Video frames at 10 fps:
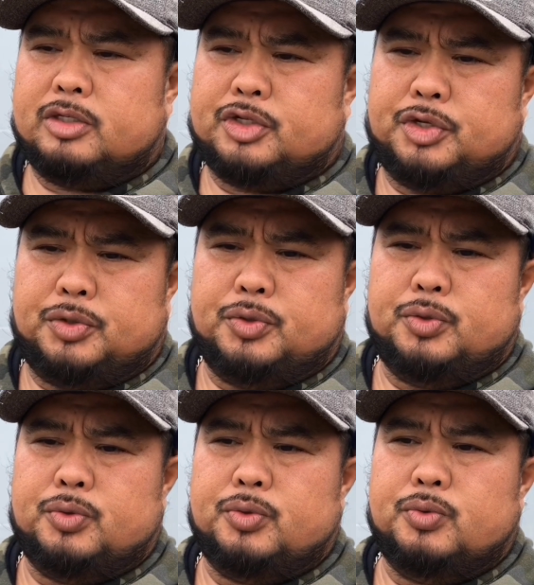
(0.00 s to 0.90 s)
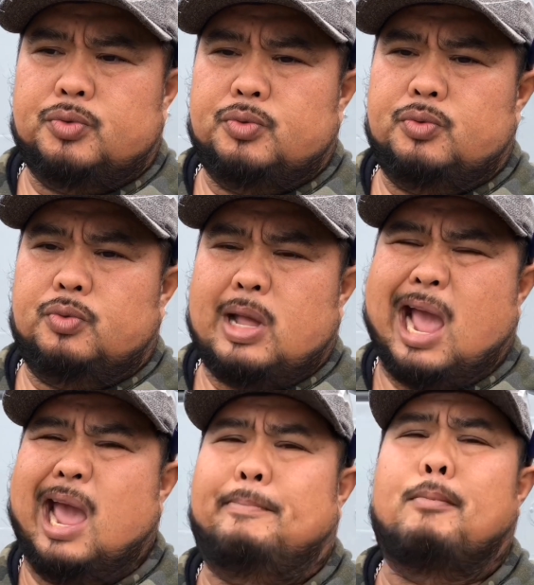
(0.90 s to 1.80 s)
to
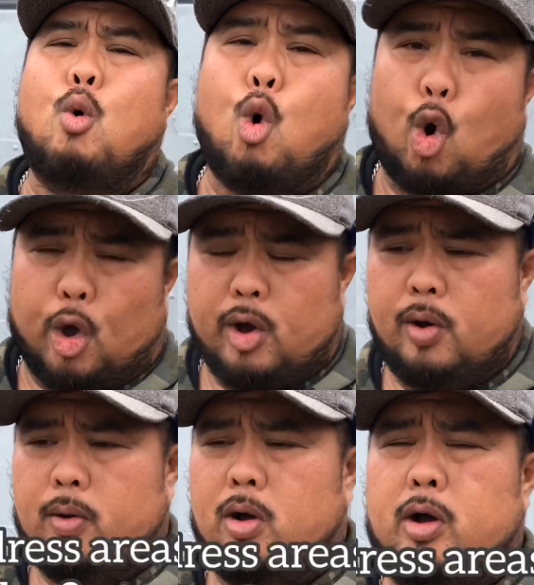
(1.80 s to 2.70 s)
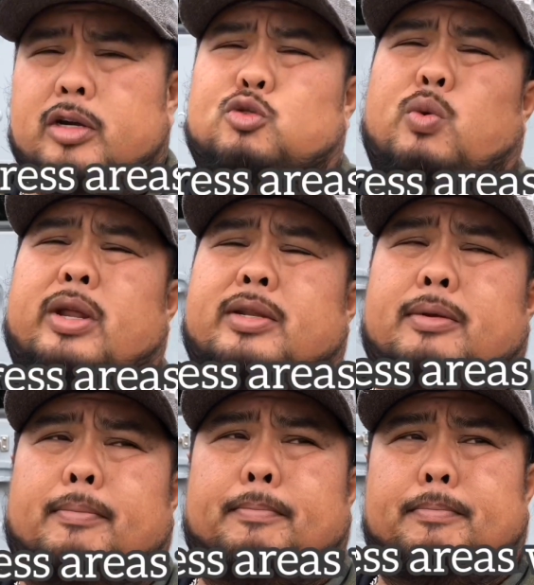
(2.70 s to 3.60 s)
add more onto what
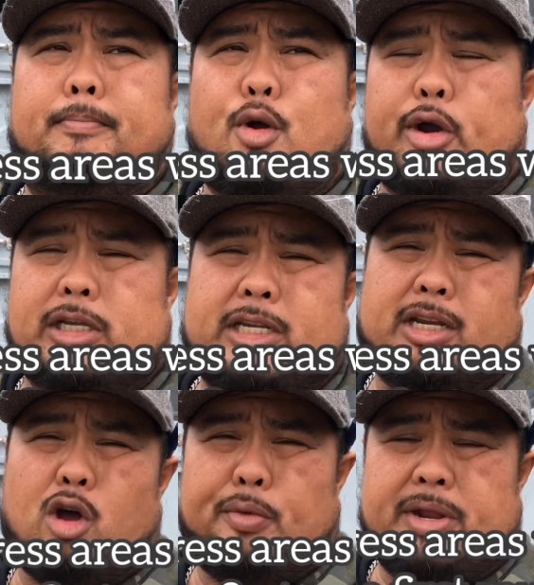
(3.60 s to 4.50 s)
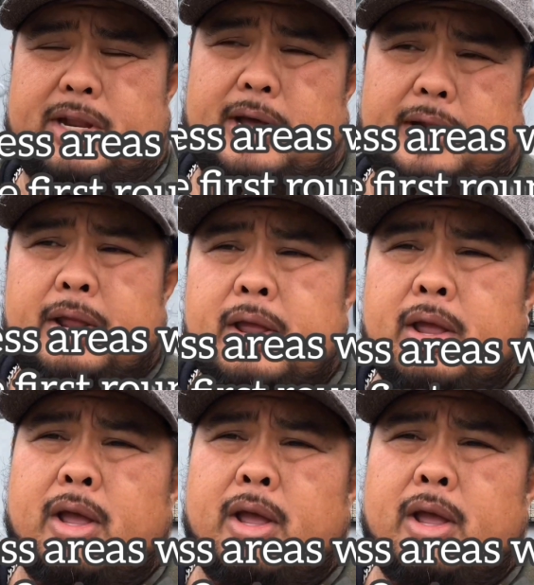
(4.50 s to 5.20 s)
Marcus had already done.